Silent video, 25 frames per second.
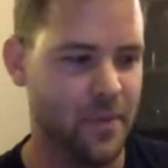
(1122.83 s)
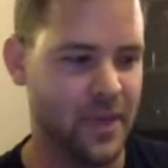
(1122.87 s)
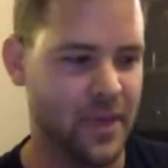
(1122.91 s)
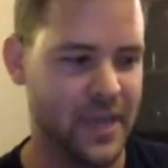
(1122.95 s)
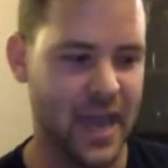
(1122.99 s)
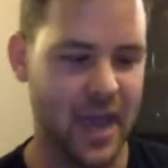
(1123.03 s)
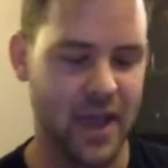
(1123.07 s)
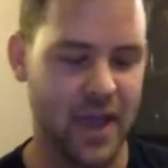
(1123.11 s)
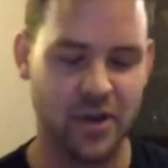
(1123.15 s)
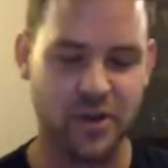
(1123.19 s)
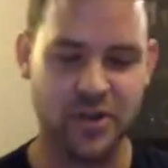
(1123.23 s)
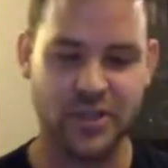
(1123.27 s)

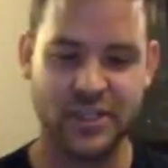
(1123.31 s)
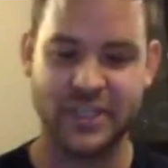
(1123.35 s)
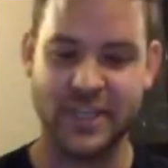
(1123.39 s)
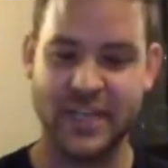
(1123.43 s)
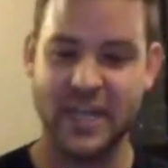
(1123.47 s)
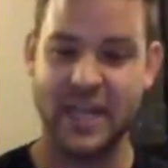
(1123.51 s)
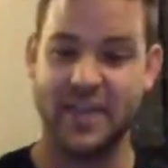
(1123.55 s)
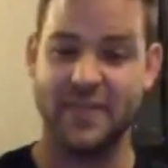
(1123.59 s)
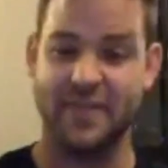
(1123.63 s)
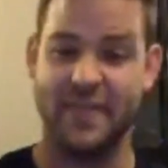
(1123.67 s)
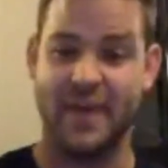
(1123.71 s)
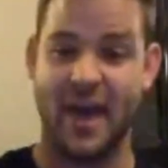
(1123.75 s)
But yeah, you're
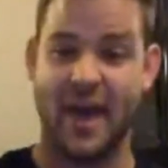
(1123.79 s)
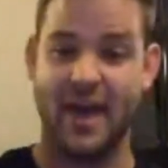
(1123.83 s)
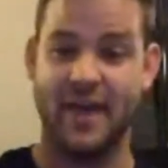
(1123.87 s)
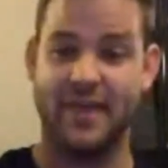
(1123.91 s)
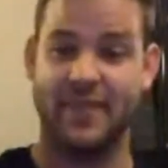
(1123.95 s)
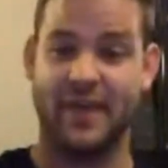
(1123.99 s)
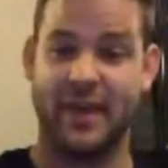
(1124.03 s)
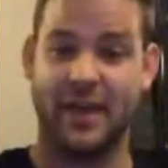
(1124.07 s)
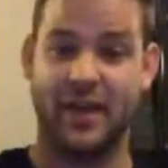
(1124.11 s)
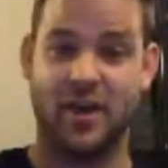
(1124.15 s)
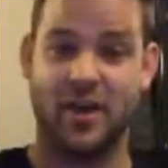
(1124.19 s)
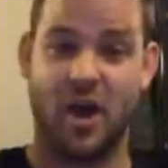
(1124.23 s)
seeing
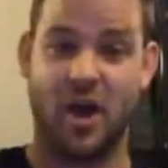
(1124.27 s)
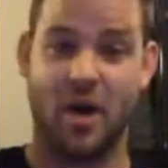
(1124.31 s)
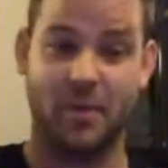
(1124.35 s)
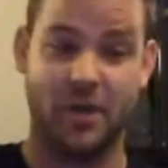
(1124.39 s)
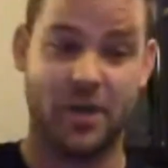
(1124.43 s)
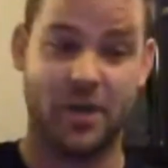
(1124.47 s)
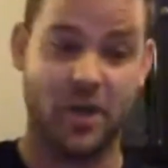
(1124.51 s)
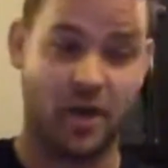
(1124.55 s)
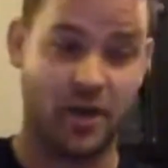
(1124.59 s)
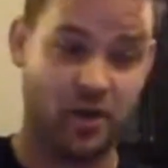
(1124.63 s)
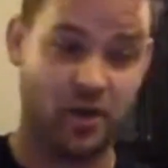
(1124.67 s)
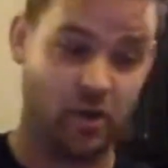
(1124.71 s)
that
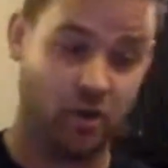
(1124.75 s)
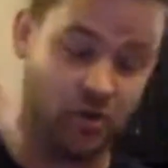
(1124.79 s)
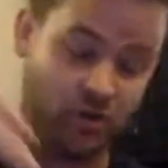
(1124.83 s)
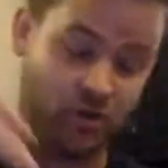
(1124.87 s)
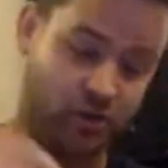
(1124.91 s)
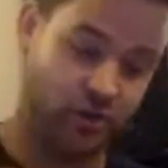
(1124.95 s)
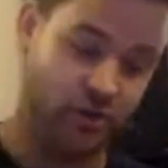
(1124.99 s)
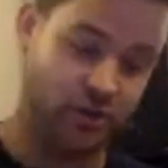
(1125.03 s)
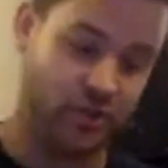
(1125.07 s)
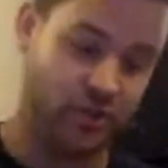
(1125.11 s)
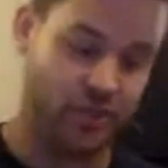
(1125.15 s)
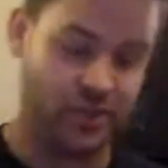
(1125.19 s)
Comic-Con
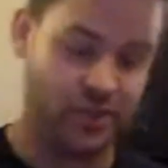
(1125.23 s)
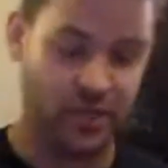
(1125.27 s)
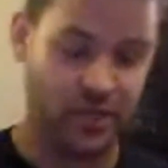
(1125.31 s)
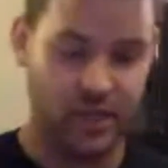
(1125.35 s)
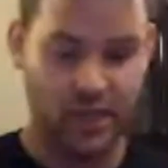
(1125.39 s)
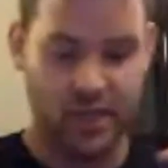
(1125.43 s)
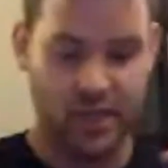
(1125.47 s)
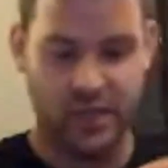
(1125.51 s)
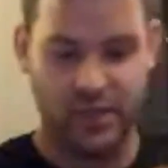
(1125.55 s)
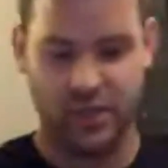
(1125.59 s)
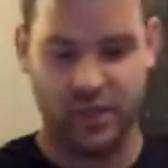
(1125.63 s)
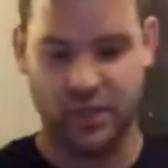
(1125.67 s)
culture just
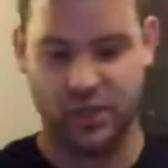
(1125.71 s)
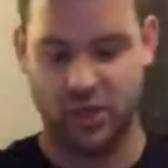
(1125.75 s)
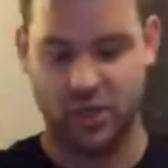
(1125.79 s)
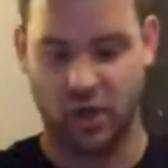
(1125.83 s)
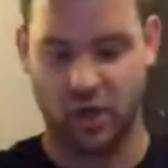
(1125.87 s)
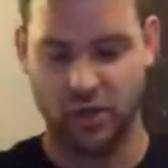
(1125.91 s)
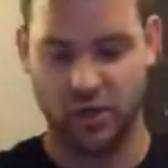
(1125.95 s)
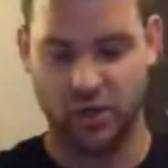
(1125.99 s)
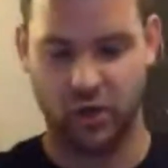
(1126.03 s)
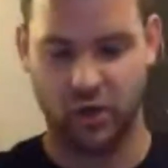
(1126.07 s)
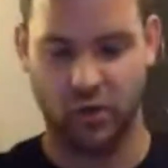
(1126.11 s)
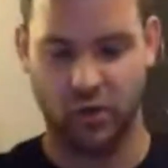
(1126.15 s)

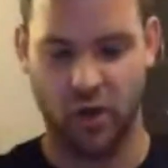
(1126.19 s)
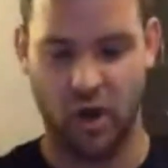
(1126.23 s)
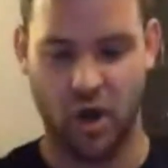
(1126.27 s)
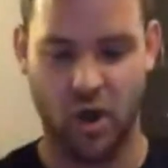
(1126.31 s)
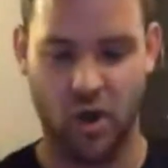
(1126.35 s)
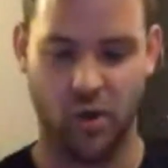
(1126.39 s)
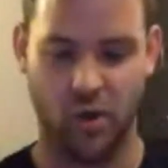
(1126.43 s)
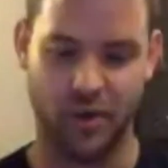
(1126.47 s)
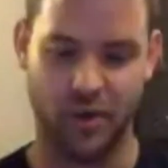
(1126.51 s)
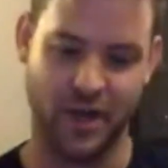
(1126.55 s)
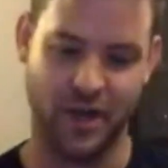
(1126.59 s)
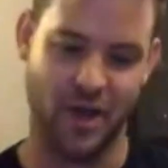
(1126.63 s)
start to
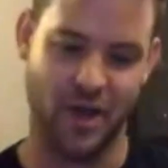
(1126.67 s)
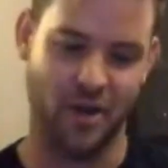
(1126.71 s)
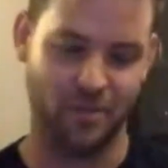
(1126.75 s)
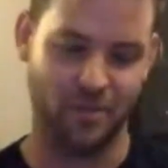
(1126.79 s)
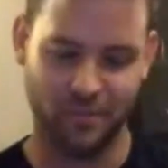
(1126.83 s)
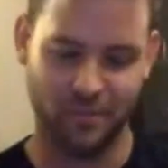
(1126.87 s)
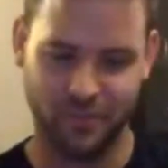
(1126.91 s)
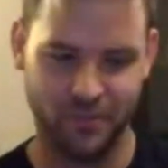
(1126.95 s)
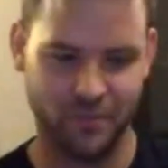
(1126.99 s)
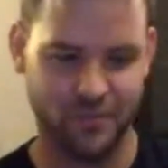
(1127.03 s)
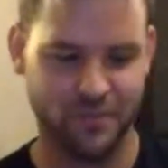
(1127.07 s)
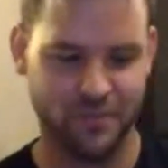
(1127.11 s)
grow. You
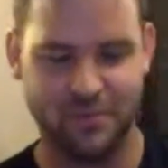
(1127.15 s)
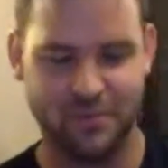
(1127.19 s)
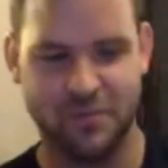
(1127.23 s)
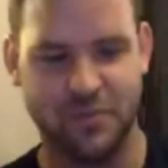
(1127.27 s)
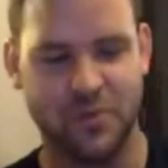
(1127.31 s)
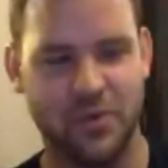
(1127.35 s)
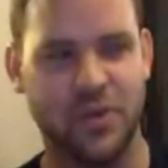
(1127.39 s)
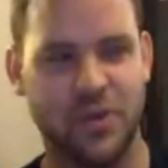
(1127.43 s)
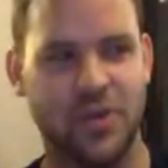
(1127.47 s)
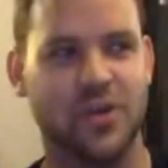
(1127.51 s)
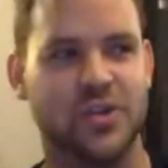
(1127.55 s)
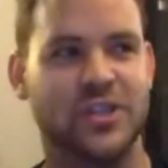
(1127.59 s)
know,
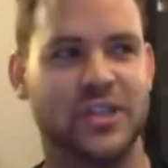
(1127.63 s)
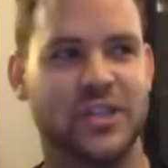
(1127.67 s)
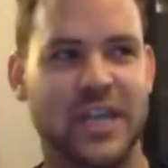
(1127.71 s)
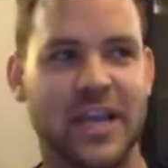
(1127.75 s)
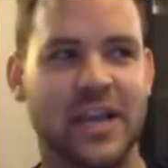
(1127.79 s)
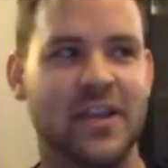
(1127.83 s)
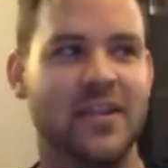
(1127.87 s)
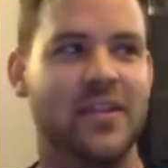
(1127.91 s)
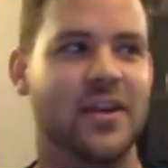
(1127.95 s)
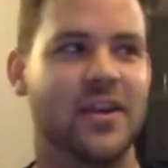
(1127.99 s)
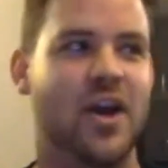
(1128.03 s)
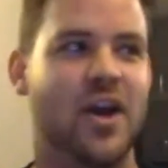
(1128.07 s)

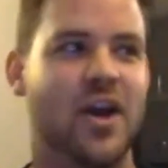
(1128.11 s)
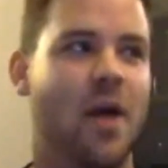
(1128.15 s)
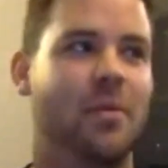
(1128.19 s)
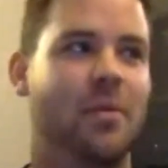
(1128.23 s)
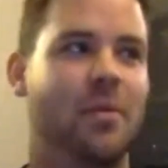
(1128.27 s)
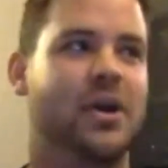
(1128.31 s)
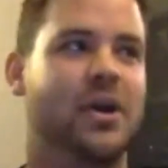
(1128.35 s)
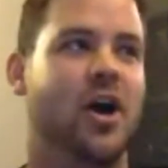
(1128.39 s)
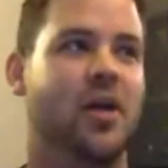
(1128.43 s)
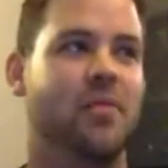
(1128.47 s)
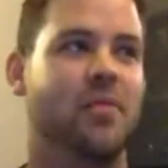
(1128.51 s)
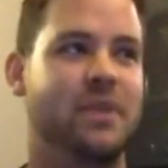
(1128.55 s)
you're seeing
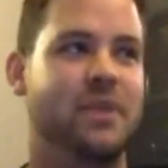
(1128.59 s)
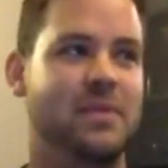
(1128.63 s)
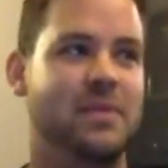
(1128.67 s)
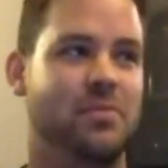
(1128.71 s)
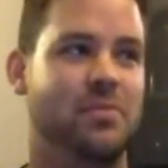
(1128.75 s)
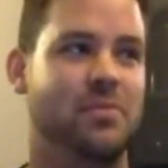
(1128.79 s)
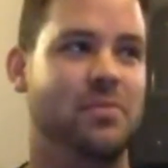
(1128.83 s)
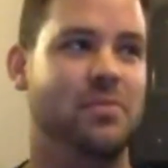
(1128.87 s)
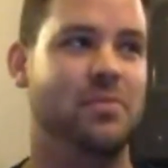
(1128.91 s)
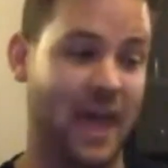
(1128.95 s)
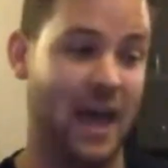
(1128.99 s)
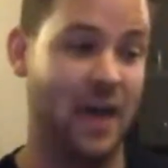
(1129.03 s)
the
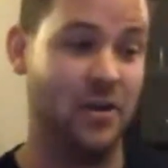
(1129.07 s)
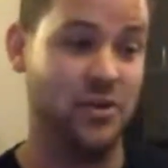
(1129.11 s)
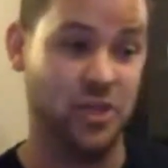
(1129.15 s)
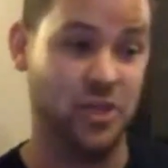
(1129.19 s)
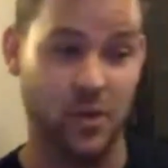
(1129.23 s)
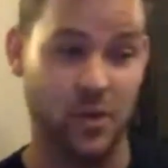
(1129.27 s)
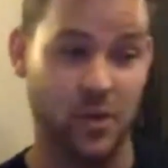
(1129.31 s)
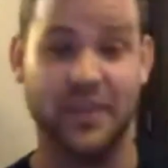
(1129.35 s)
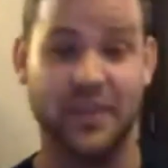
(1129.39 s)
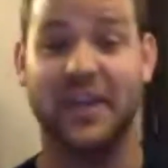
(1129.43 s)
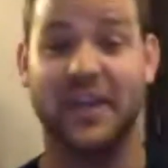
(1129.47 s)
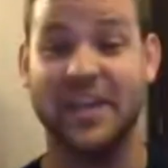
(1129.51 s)
Comic-Con people
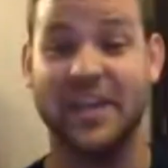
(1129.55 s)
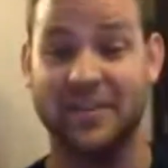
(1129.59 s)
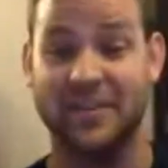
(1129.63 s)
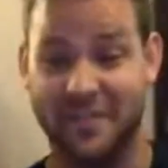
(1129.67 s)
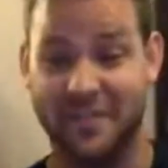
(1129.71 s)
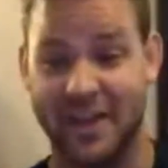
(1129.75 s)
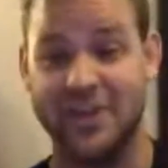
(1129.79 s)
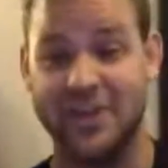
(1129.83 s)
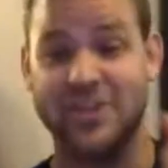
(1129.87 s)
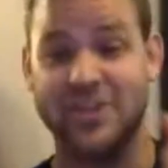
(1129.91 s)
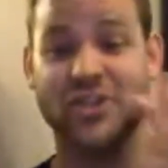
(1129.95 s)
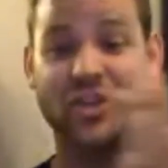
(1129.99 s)
now doing the
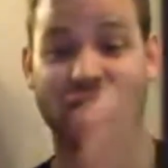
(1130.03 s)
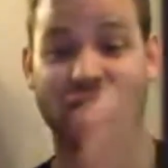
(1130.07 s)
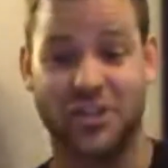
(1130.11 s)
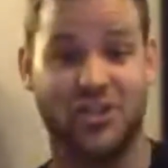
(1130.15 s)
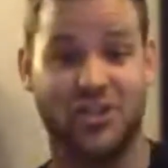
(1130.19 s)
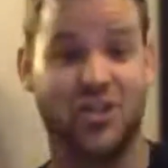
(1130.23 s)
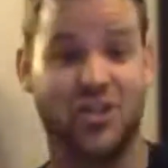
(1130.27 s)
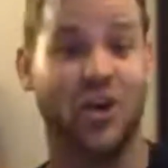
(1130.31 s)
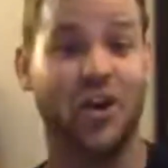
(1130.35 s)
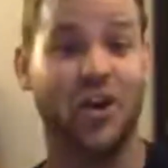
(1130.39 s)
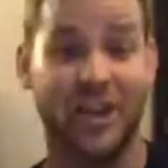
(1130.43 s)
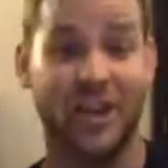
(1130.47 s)

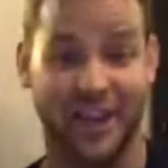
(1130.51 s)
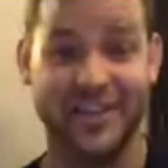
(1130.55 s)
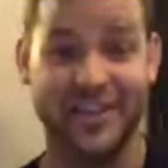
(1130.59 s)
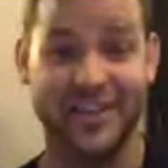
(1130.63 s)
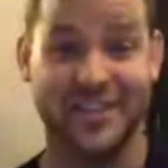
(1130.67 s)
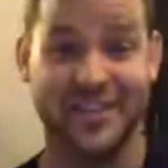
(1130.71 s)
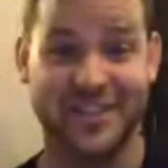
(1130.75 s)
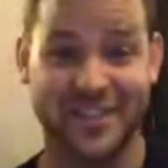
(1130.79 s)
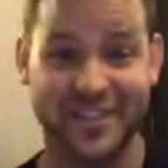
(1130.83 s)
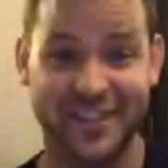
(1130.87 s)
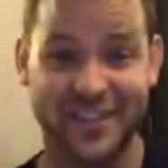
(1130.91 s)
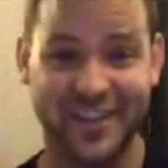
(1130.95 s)
convention
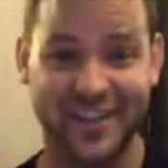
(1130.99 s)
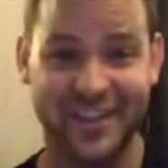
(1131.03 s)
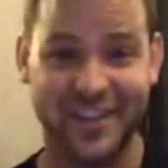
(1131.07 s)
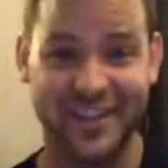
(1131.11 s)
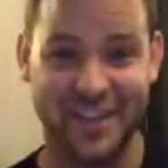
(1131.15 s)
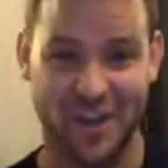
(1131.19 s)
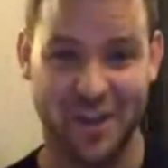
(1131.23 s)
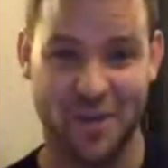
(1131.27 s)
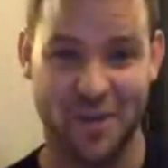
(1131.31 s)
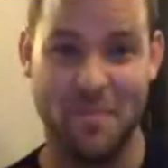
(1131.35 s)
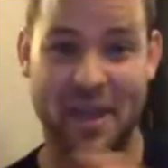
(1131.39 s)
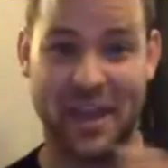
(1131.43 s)
circuits,
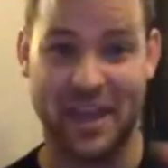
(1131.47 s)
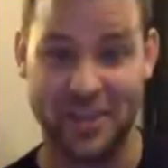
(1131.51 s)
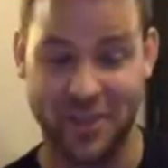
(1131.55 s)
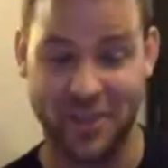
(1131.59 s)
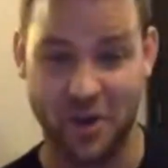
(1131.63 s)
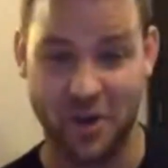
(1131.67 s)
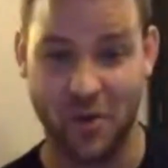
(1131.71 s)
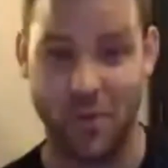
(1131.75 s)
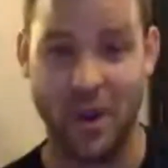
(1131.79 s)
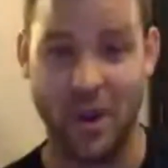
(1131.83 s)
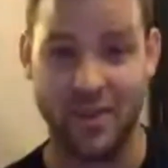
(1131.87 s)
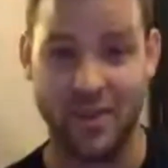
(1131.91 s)
you know,
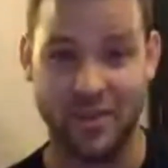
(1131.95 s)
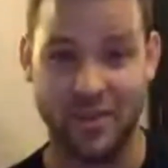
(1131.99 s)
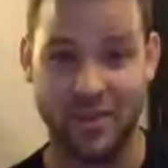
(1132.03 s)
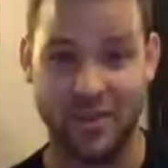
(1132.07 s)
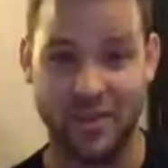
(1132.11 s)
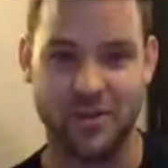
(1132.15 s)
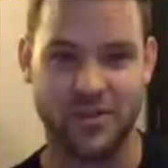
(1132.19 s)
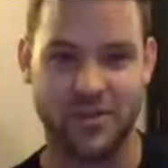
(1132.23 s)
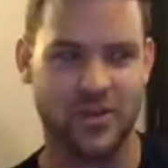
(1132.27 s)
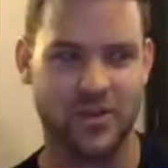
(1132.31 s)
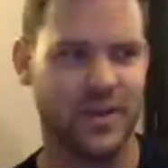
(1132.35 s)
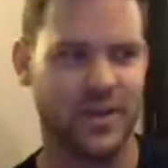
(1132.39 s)
making their way
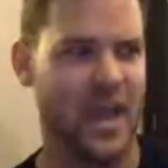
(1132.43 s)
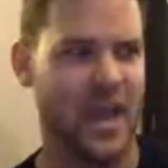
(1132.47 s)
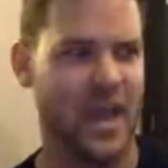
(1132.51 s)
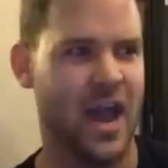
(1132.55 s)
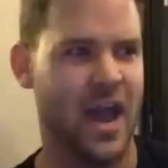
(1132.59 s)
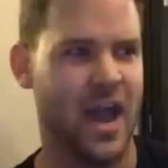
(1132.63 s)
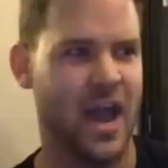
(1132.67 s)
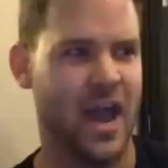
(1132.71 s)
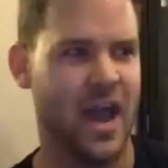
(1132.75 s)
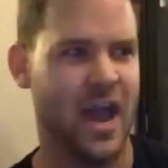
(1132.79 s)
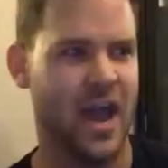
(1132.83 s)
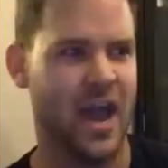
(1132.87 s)
through. So yeah,
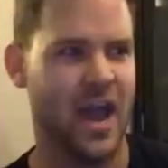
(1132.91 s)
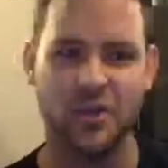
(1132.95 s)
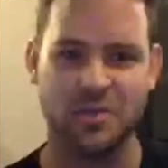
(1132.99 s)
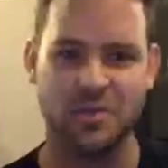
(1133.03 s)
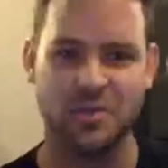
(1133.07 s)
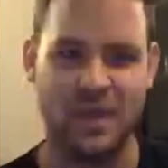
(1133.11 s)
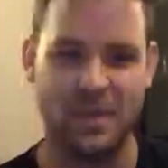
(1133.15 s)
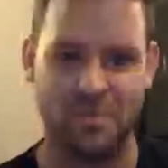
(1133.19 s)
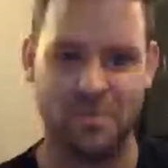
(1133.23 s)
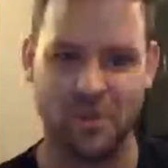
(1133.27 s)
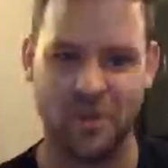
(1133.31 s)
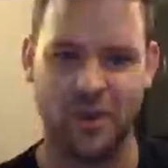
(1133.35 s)
all those
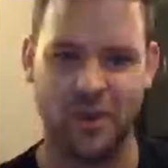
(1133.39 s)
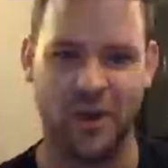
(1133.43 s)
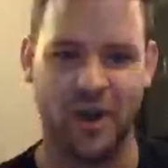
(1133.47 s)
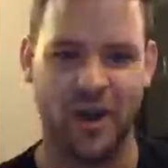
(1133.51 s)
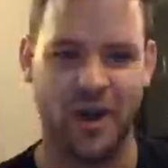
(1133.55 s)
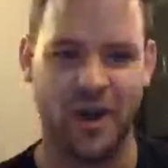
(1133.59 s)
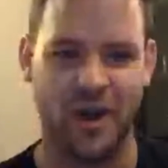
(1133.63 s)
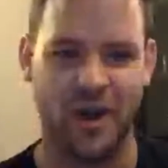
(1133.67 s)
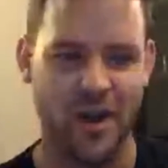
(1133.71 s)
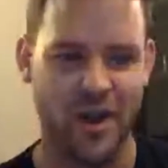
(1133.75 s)
people are